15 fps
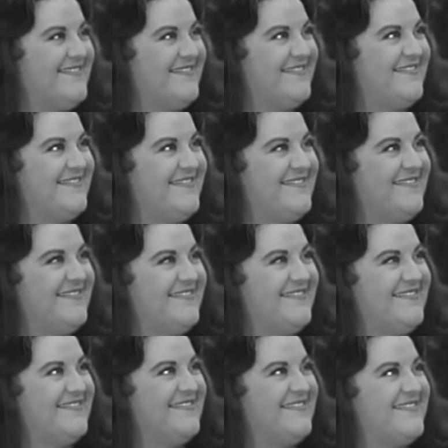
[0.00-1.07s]

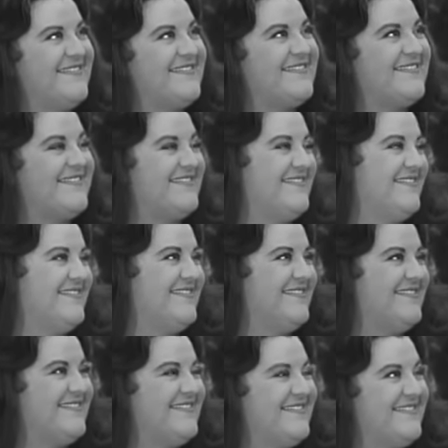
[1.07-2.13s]

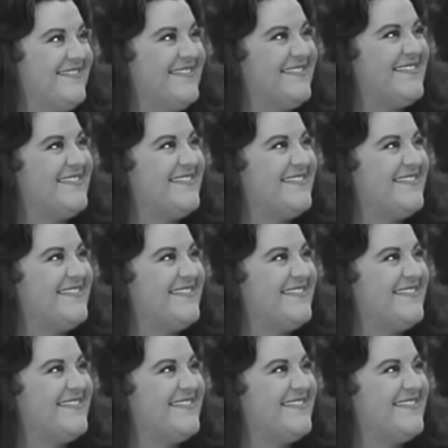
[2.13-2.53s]
The person shown says nothing.